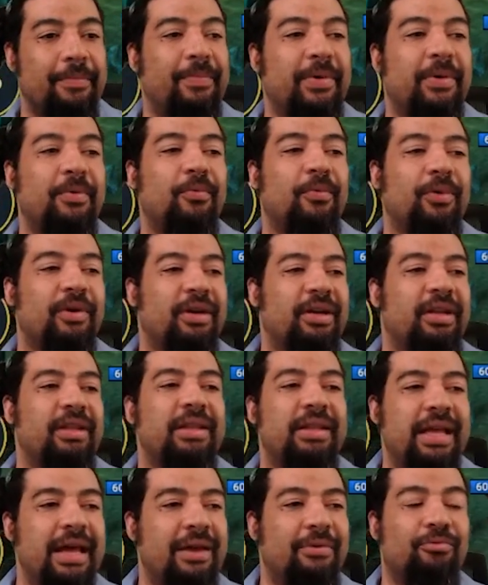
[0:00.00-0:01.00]
but we're going to
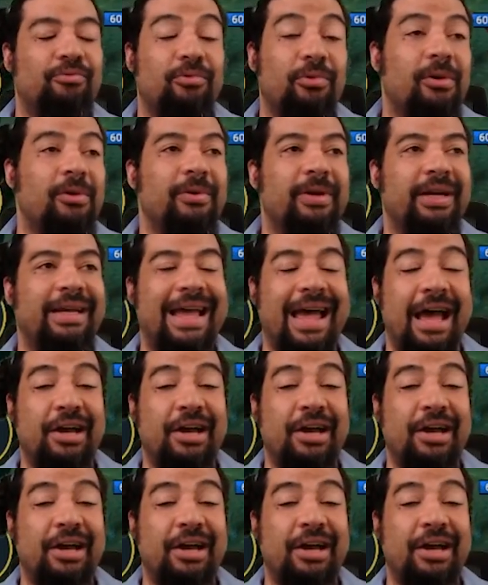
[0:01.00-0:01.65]
let Roric